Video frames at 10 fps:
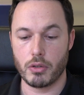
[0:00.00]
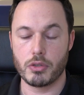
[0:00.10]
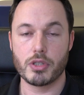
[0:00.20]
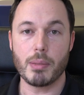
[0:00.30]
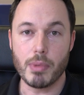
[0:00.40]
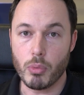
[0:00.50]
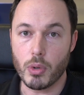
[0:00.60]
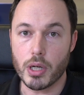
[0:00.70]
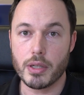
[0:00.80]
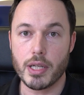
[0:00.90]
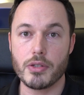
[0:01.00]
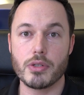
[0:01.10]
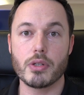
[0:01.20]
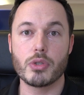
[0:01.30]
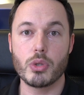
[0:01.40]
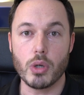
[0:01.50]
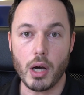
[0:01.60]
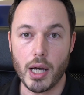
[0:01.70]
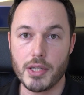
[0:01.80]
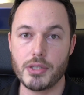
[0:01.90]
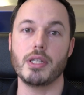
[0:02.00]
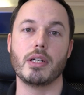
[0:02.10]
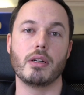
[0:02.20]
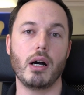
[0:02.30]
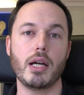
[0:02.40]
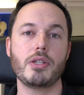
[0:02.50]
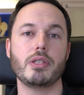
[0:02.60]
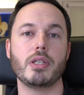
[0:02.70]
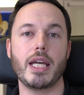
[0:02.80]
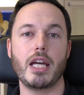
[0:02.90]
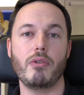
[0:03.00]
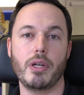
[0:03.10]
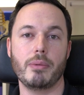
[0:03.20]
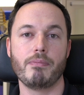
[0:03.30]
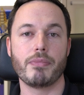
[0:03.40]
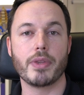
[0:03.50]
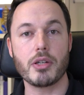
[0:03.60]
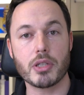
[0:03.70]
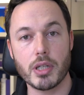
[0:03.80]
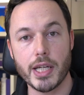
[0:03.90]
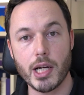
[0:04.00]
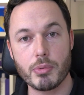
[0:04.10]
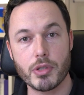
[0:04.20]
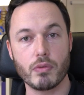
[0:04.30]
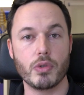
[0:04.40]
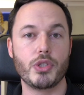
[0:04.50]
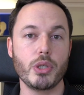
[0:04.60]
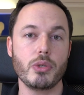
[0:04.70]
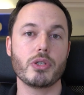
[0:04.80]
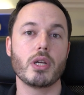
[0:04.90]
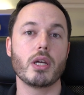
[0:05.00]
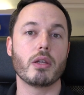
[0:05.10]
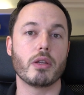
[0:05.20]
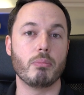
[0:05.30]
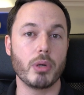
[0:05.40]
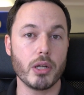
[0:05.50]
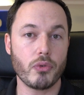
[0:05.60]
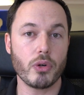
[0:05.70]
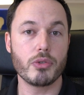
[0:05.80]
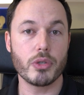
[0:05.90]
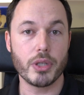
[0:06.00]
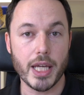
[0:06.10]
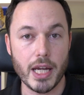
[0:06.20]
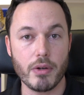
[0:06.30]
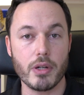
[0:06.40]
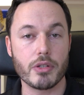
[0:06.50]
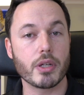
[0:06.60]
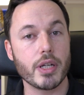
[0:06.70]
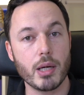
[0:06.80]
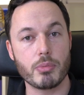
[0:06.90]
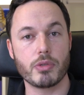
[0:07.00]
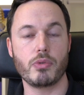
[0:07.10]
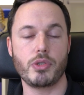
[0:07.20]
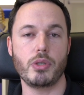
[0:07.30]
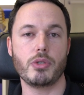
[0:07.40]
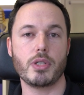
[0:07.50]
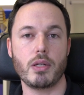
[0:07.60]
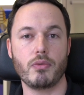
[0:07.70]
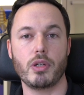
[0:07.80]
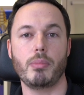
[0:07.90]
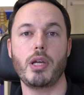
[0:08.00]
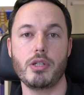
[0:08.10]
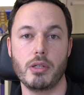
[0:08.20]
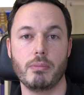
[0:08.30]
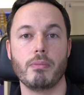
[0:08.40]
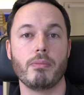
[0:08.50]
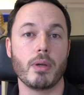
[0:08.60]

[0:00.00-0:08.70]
Step number 1 is to ice it, ice the area. That's going to help to reduce the blood flow to the area, and it's going to help to reduce inflammation.